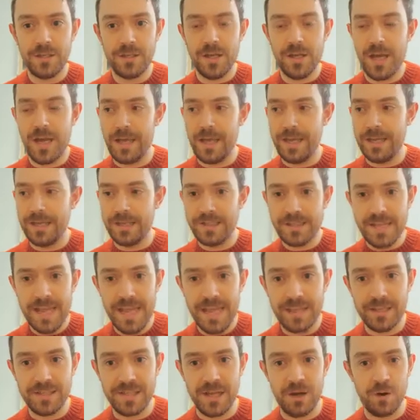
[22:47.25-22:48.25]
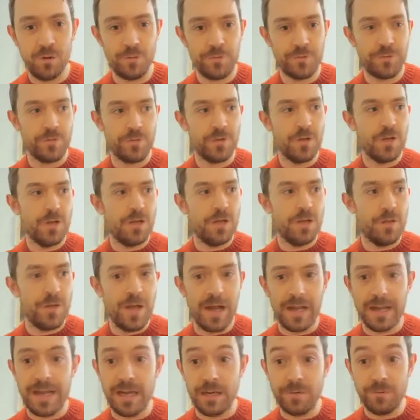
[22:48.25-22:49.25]
it takes off
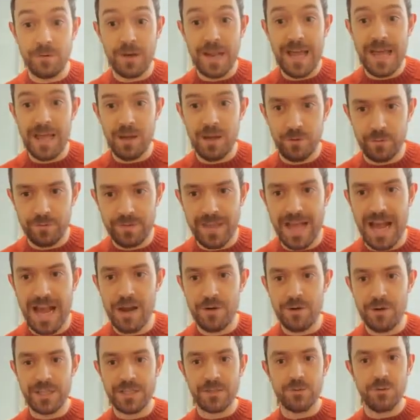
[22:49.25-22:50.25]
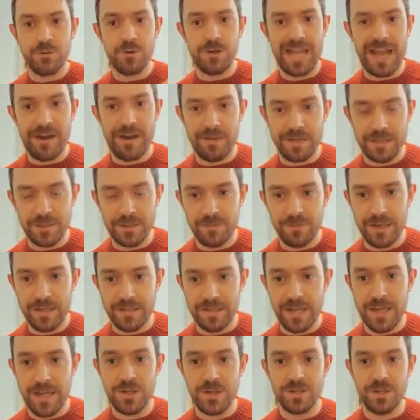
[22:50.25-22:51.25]
that kind of layer of character or
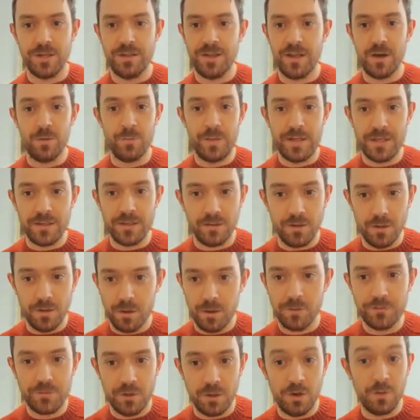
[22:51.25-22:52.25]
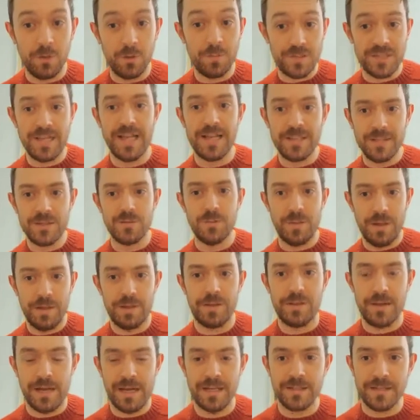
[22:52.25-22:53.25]
characterization that we can often obsess with
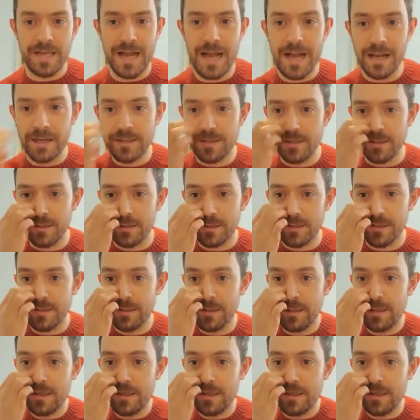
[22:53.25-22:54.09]
as actors.